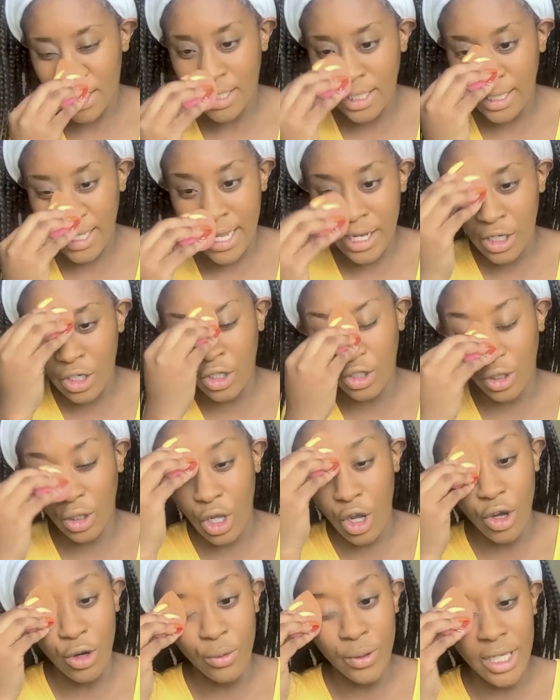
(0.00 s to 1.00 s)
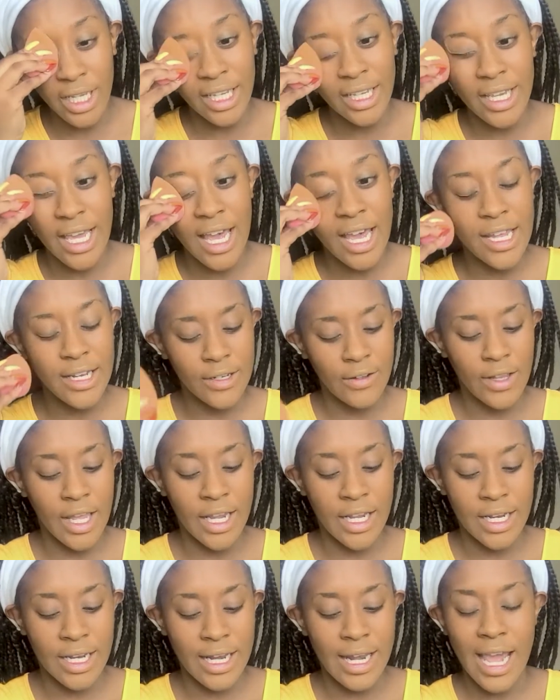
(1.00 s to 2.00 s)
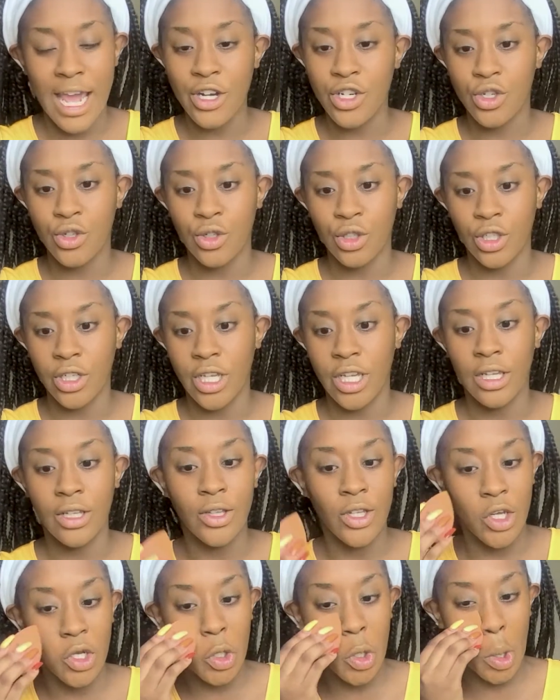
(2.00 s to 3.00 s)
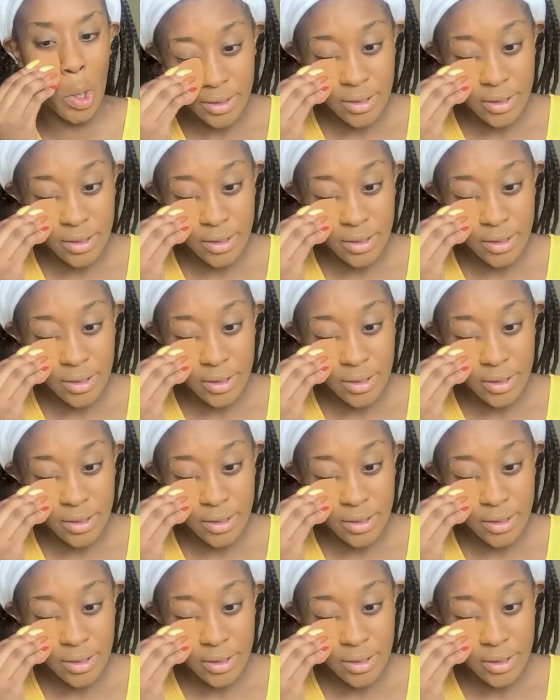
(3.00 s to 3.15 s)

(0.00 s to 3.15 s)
the like glowy kind of like natural looking look.